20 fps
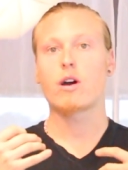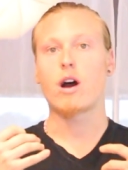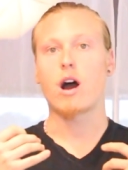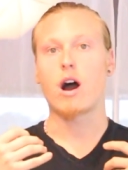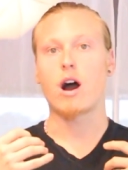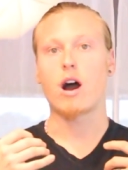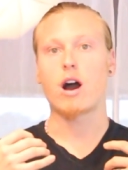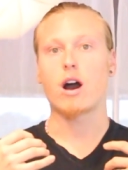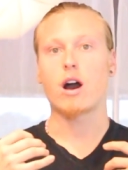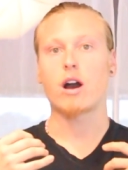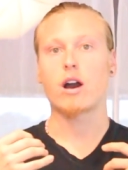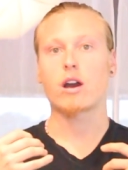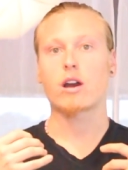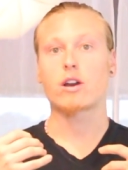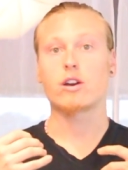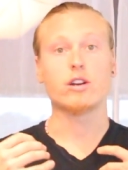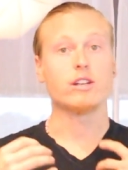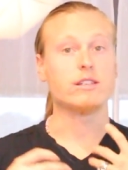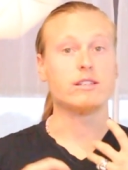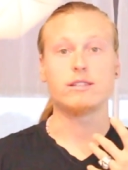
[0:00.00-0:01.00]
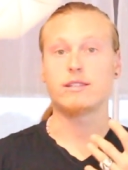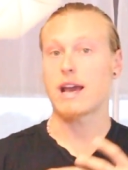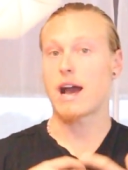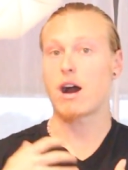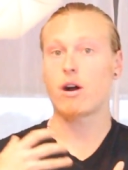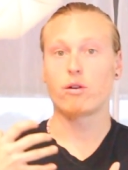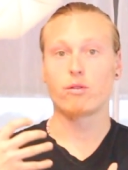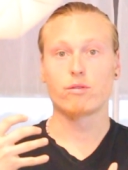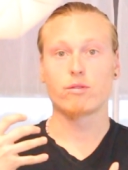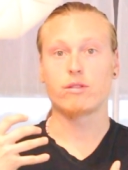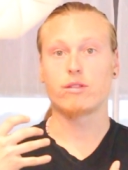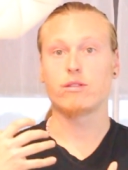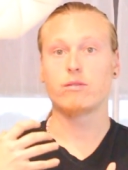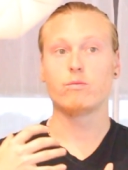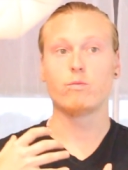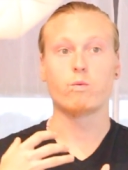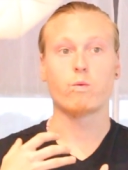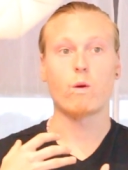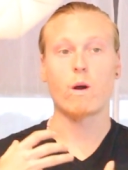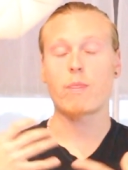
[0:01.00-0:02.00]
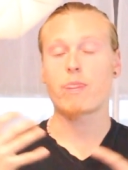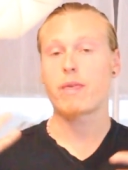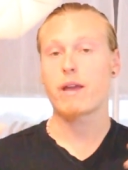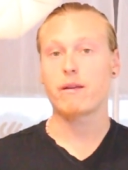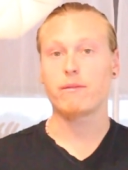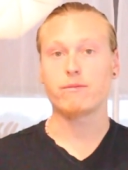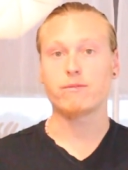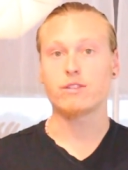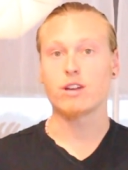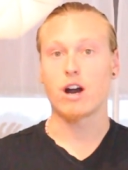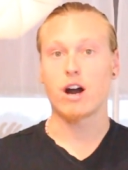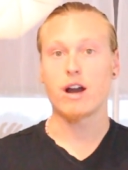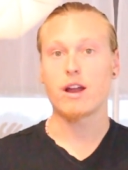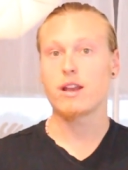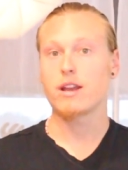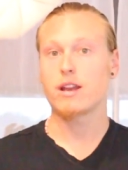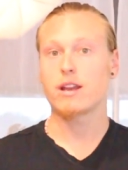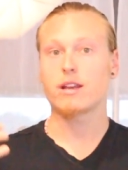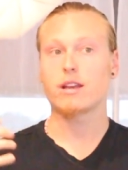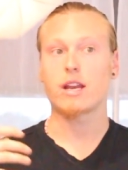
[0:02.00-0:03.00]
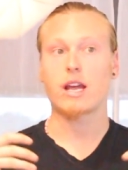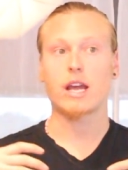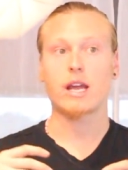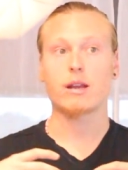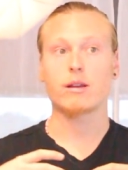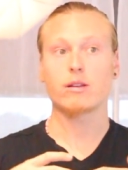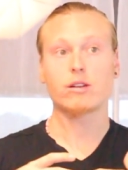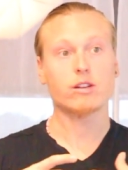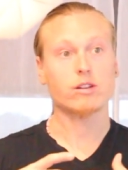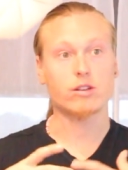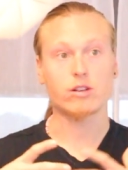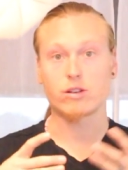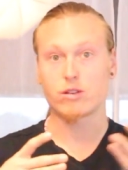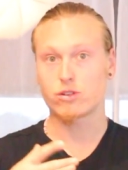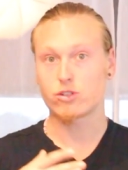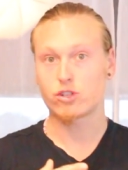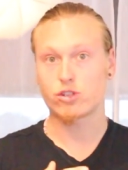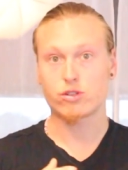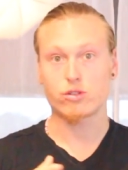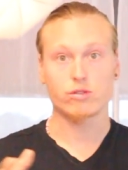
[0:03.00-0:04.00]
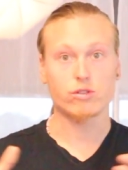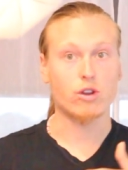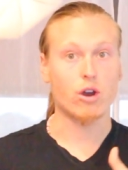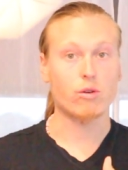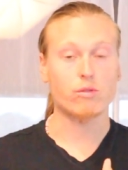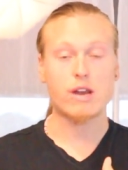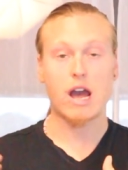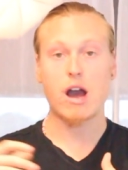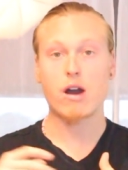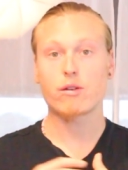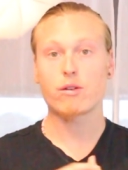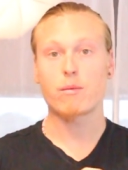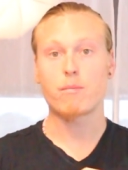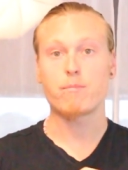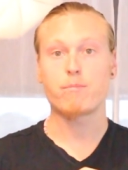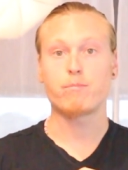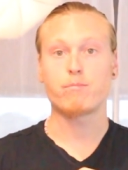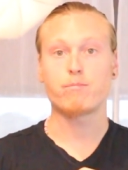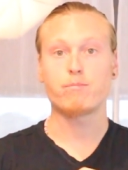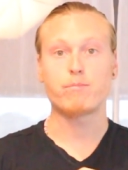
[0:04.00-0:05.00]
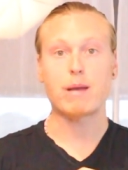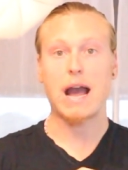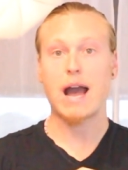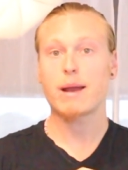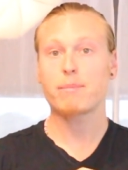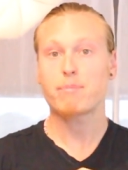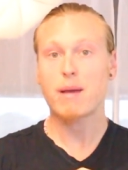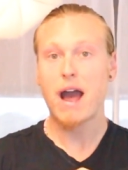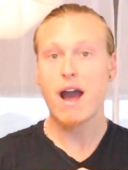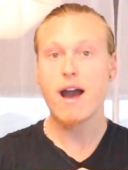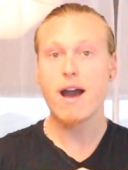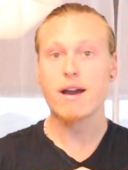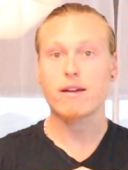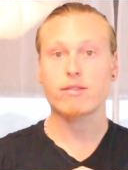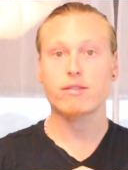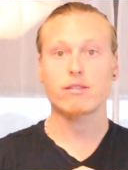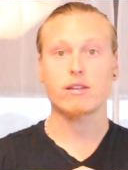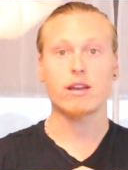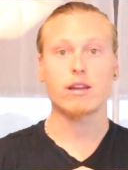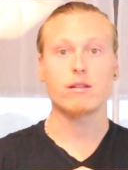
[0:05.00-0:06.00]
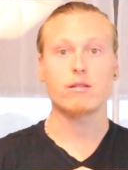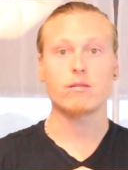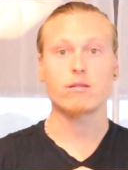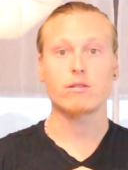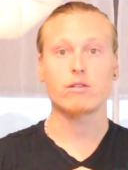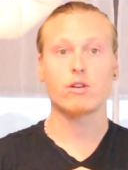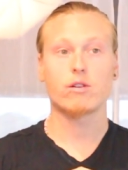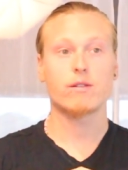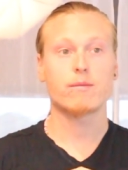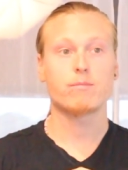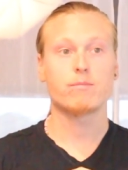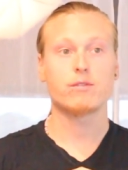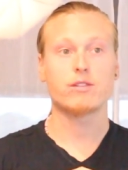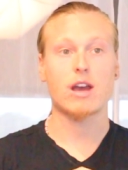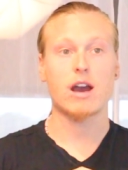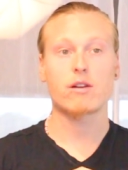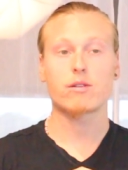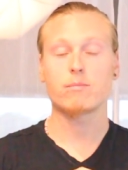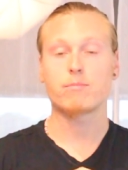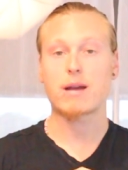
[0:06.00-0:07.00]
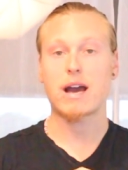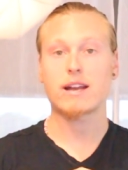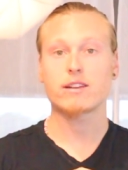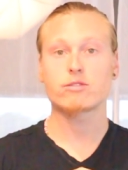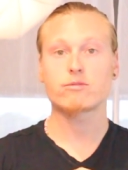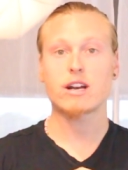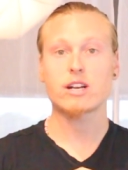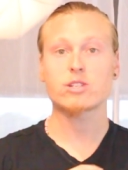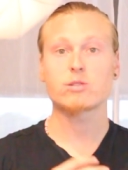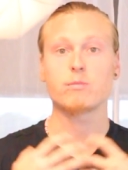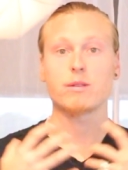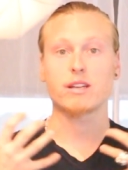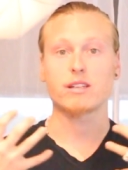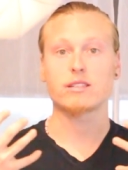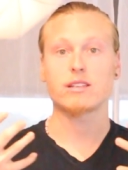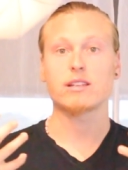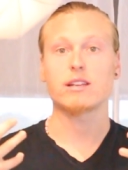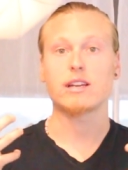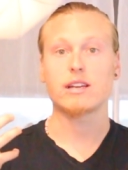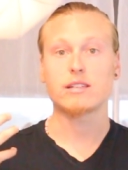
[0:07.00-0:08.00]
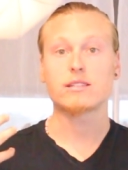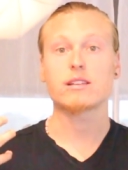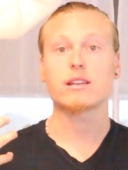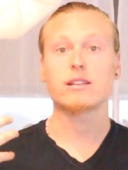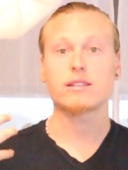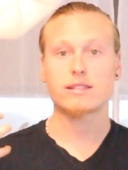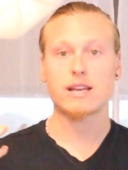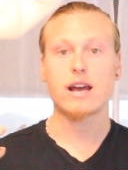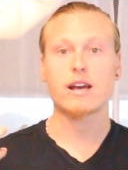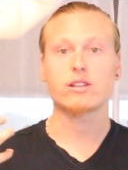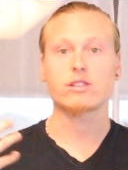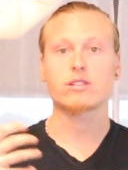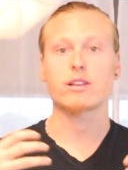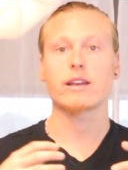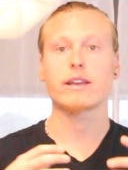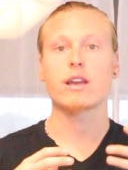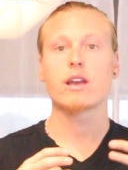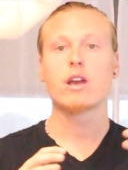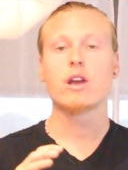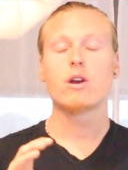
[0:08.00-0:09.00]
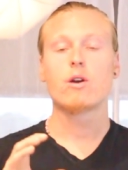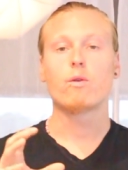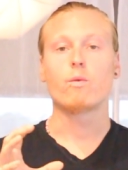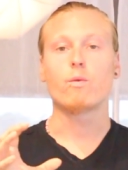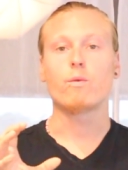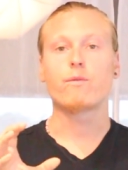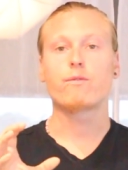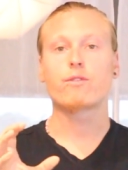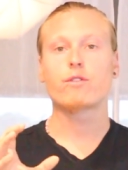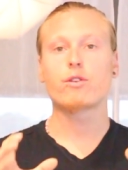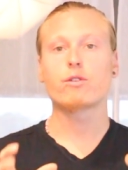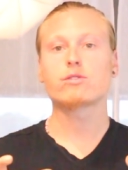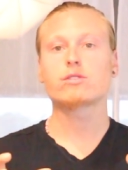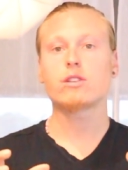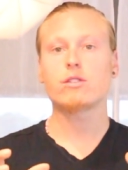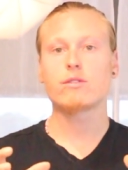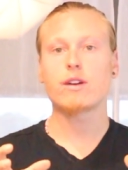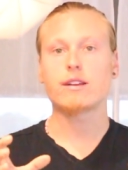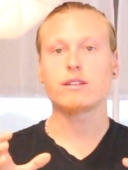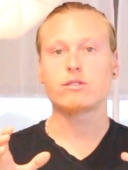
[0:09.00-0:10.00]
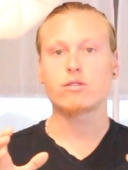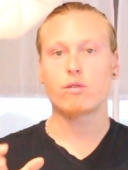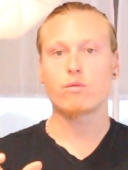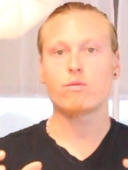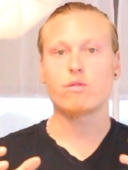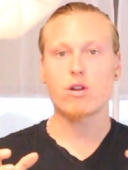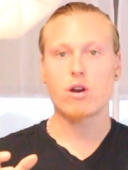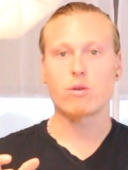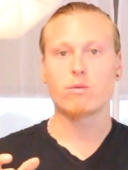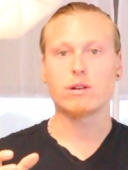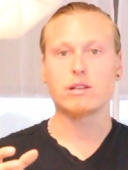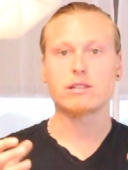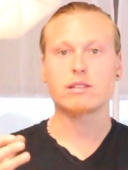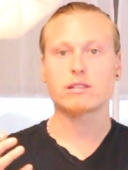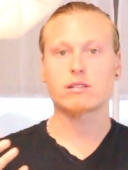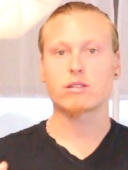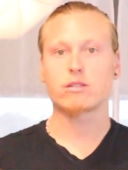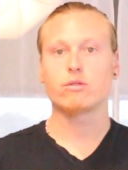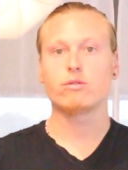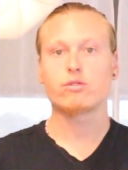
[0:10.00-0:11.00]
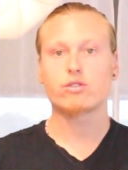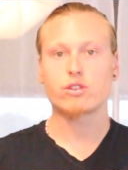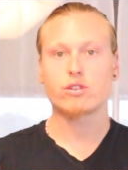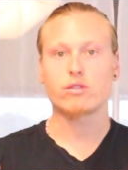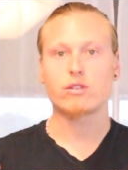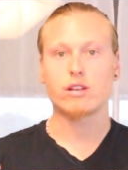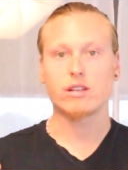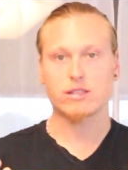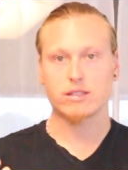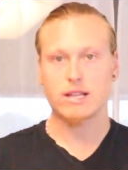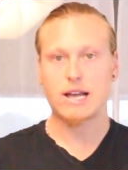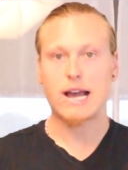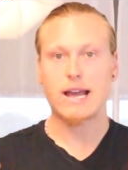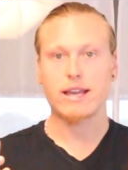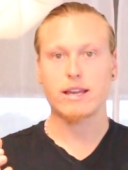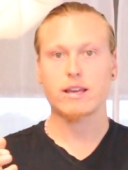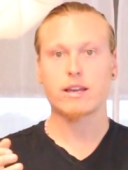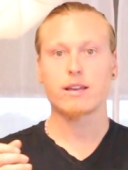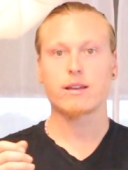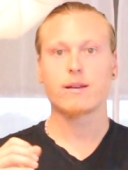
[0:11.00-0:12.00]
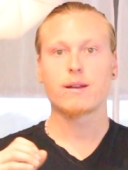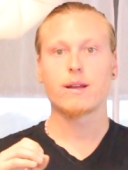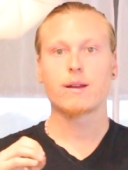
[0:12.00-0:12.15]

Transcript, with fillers: uh, could doubt what they've done and and go down a bad path and go down a bad direction because it, it's intense. Like for those of you that don't know what dissolution is like,